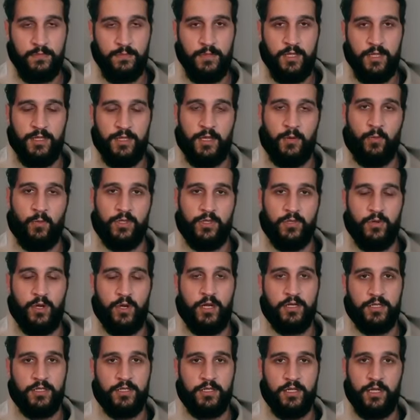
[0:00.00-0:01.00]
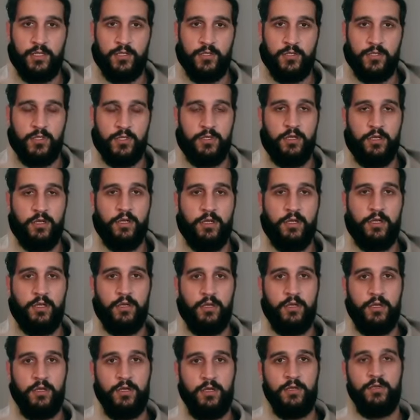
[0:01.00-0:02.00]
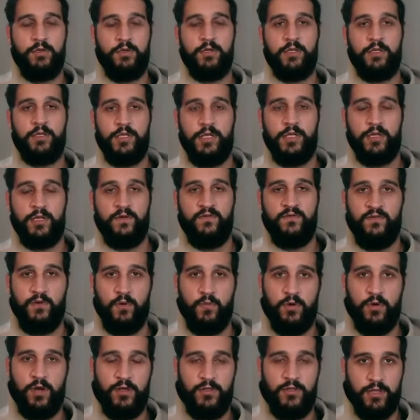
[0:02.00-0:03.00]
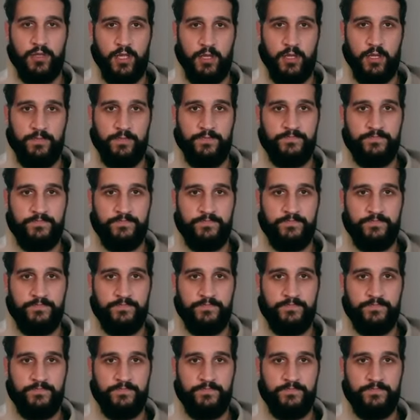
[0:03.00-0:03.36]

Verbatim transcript: And then when you unclench, you can take a full breath again.